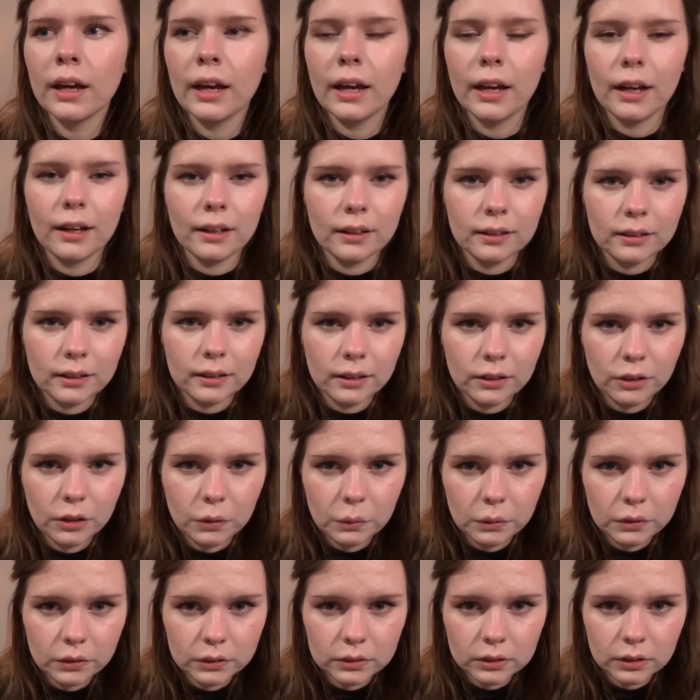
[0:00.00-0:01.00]
And I
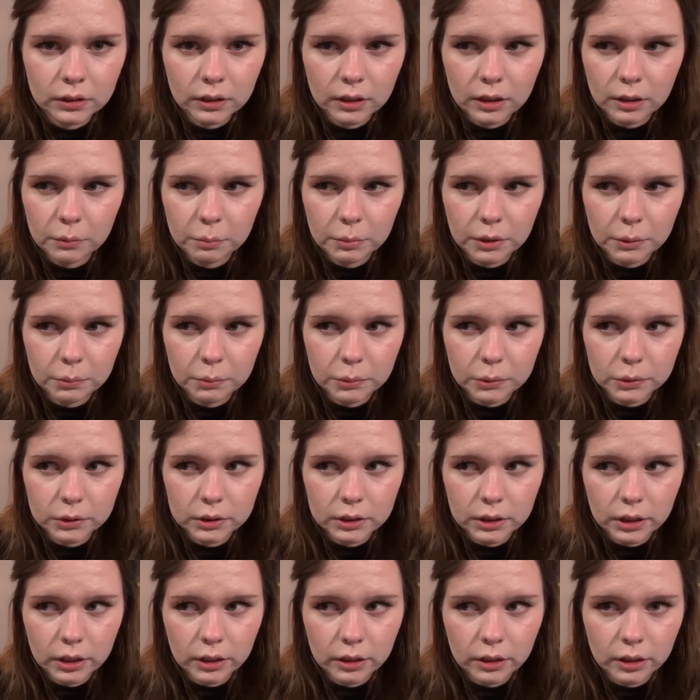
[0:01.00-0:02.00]
know there's a lot of people
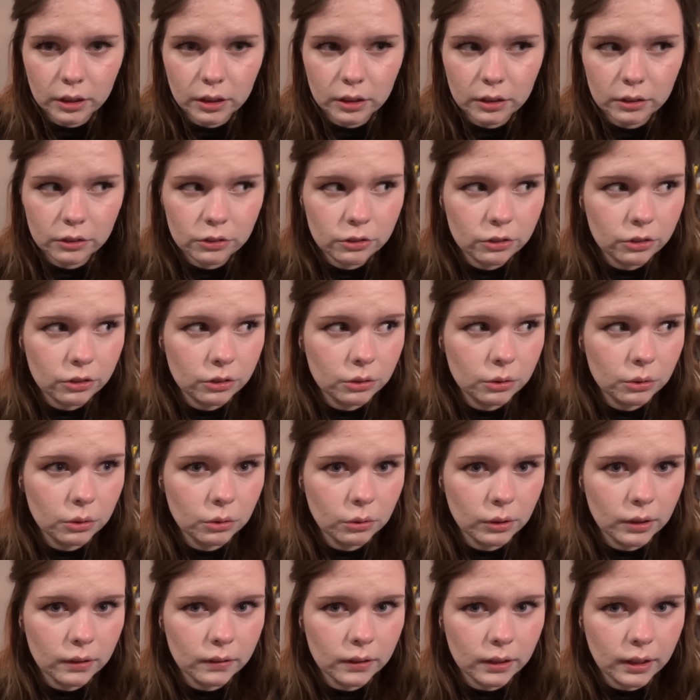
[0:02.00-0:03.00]
staring at you
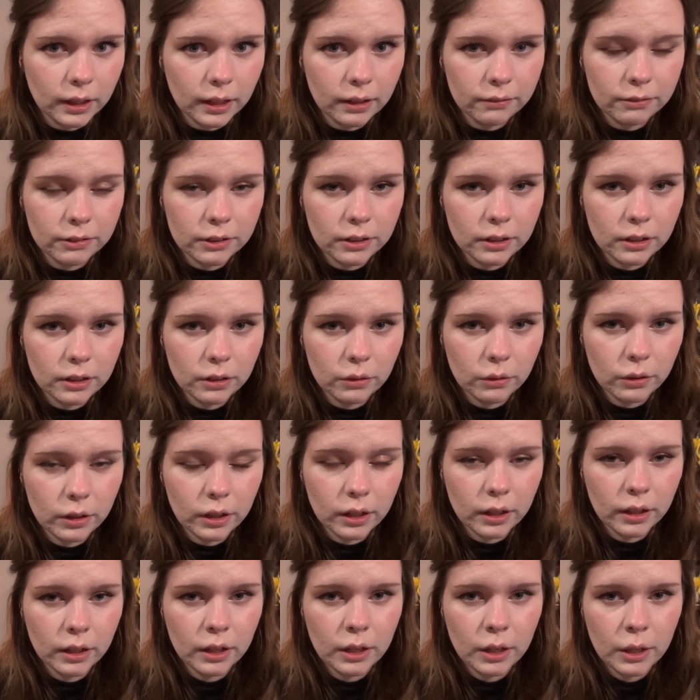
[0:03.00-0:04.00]
around the
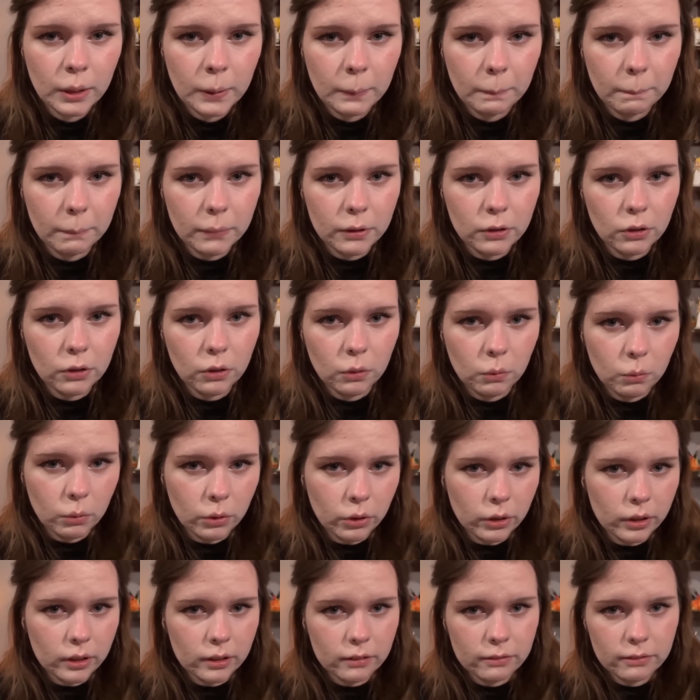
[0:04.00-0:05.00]
cafeteria, but don't
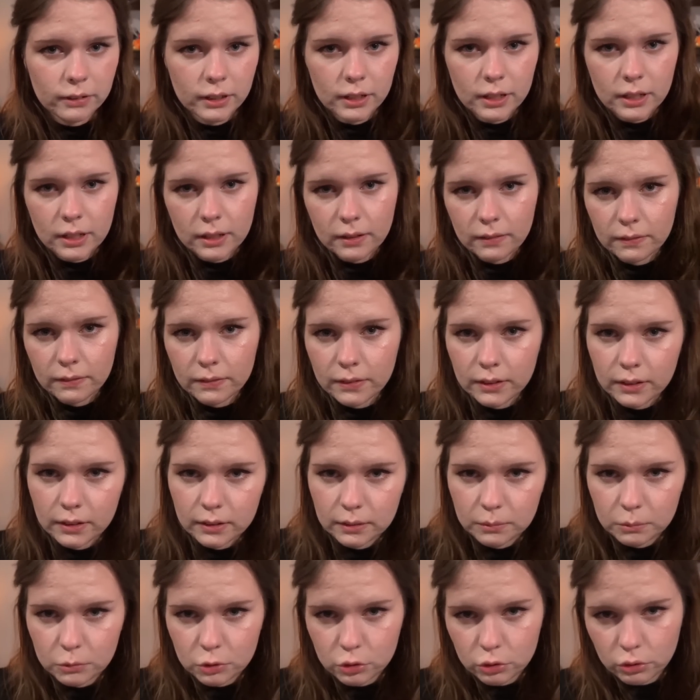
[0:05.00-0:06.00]
worry, if any of
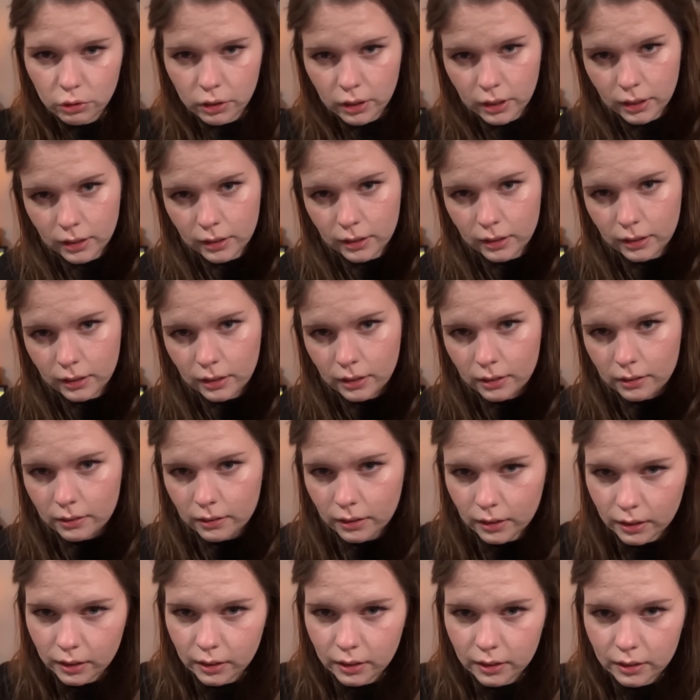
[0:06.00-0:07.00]
them try
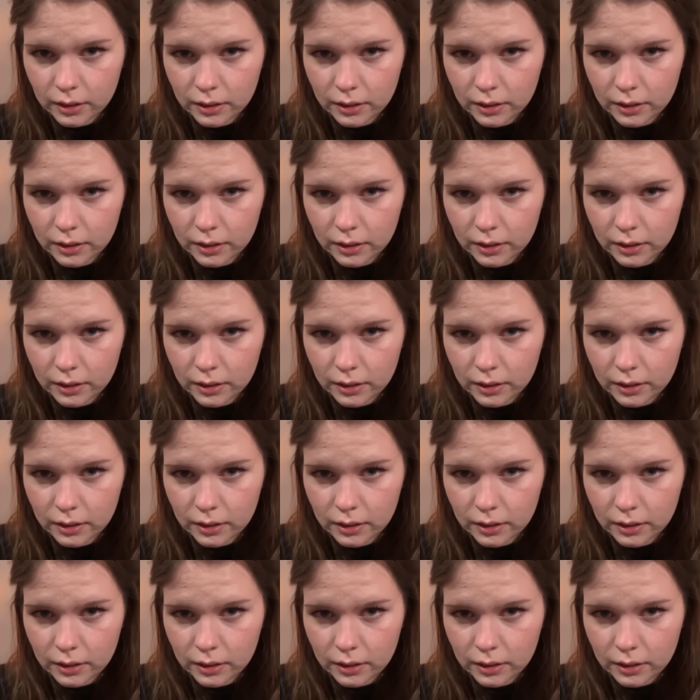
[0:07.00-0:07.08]
anything,